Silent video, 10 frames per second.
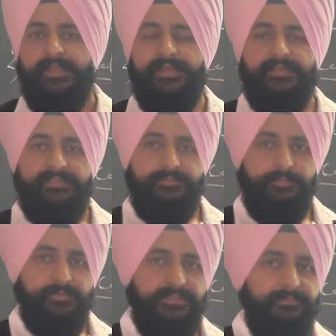and
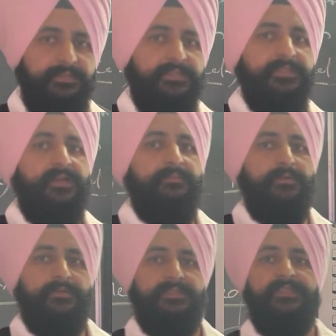responsibility
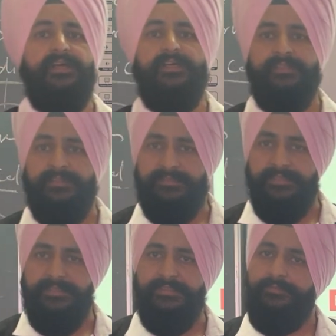about the other
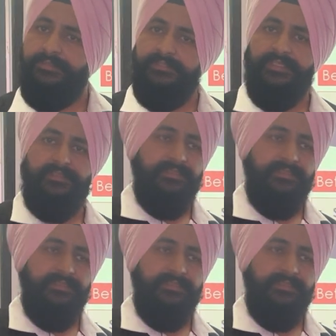things which are